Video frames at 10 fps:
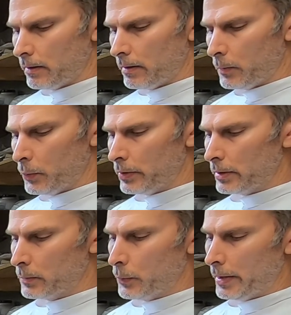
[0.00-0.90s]
a pretty
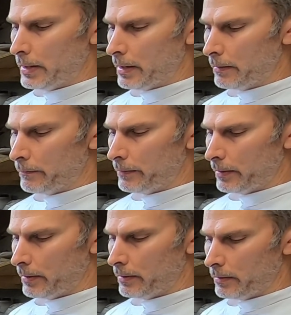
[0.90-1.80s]
good bite out of
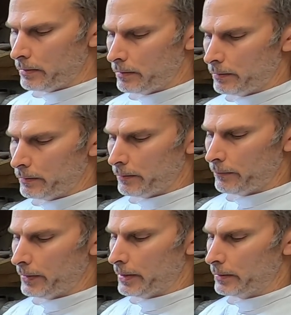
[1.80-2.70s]
the
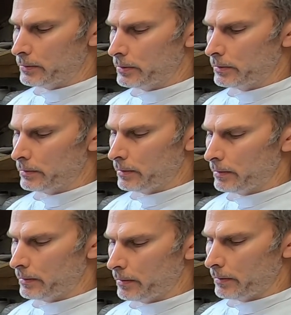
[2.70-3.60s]
flange,
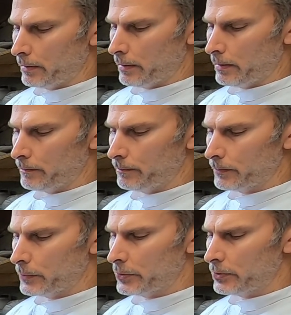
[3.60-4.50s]

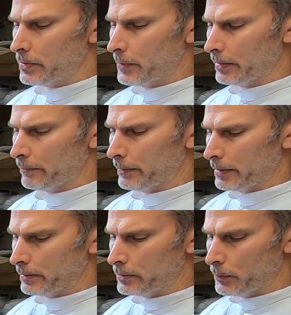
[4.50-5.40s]
trimming the
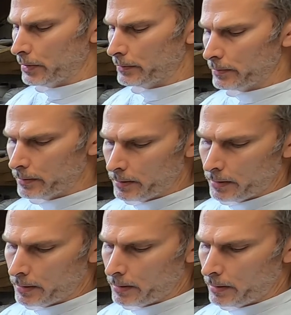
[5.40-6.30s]
flange, but
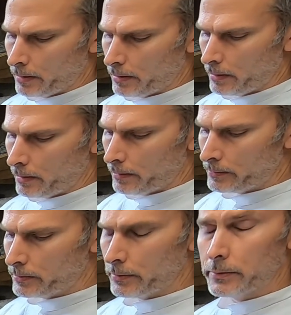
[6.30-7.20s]
it
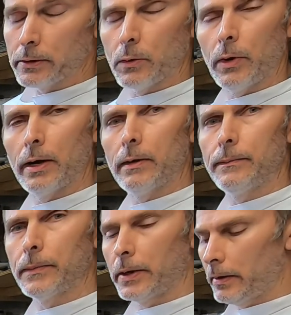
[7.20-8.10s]
still took a while.
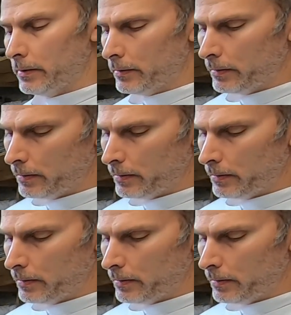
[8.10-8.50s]
And